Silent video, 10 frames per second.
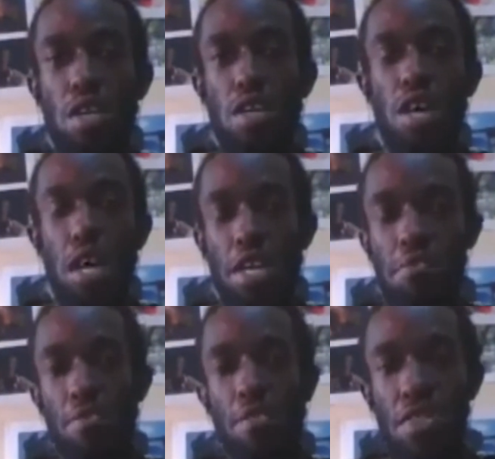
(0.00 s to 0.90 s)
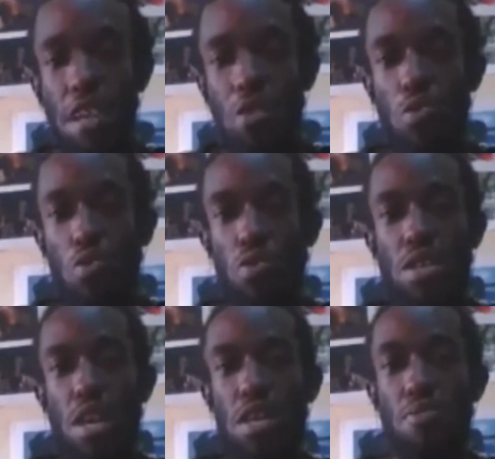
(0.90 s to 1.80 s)
and he put their wound
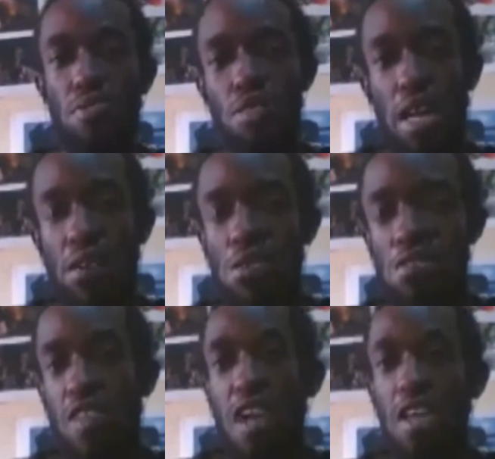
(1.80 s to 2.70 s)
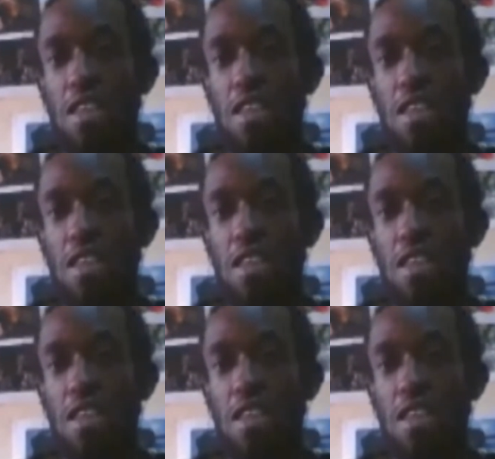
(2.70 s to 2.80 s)
and he put their house flies.